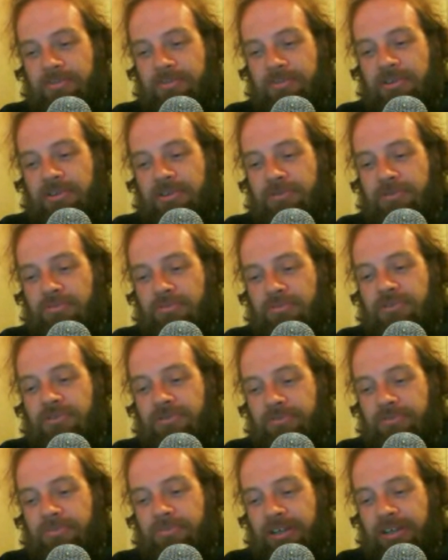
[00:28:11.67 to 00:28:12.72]
removed from
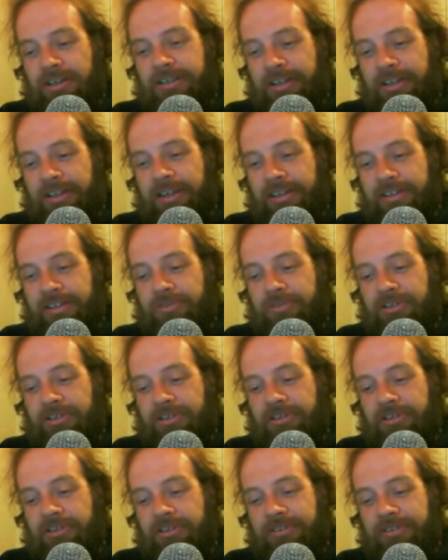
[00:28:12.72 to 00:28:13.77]
my hands
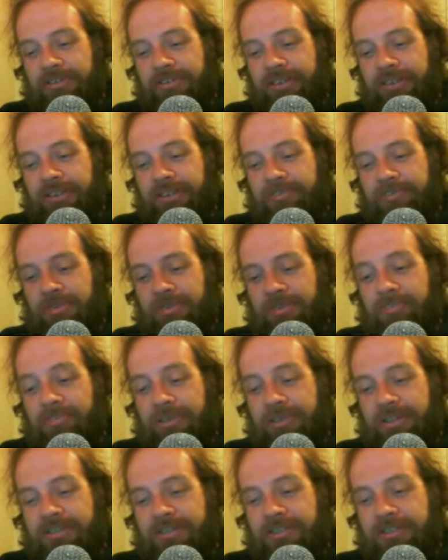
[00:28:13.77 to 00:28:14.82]
with
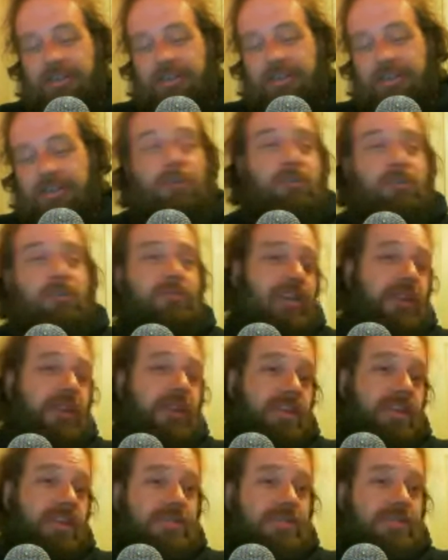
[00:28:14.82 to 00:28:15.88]
basically cold dead
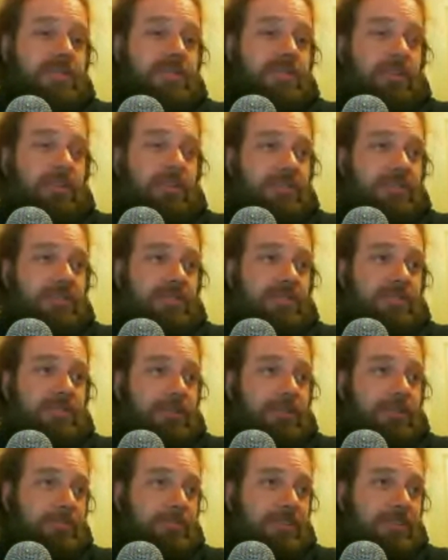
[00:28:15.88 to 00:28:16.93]
hands is the way I
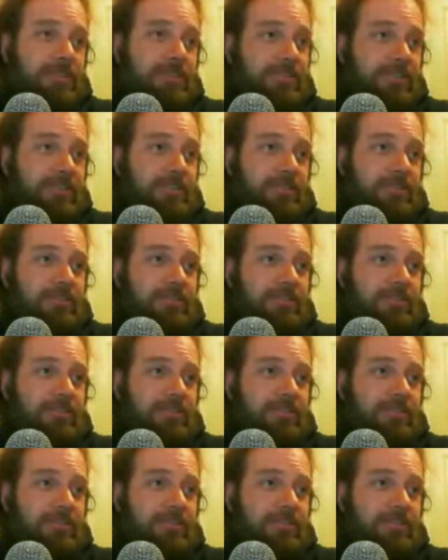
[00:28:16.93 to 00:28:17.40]
describe it. So